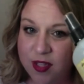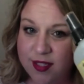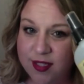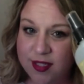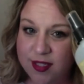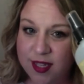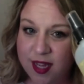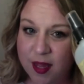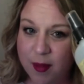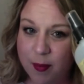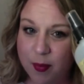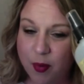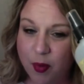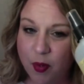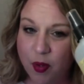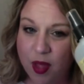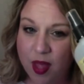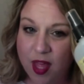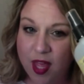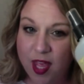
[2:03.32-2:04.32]

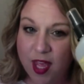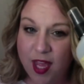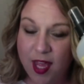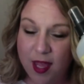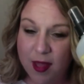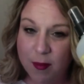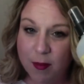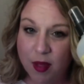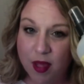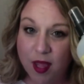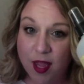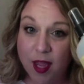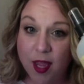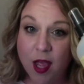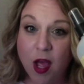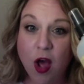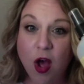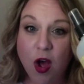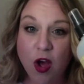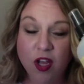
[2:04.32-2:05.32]
sample in my
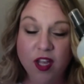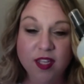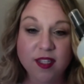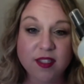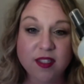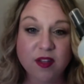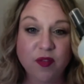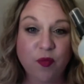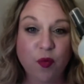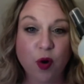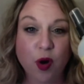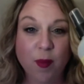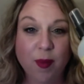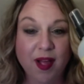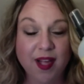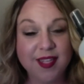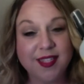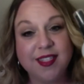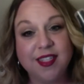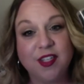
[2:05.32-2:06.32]
August Sephora box,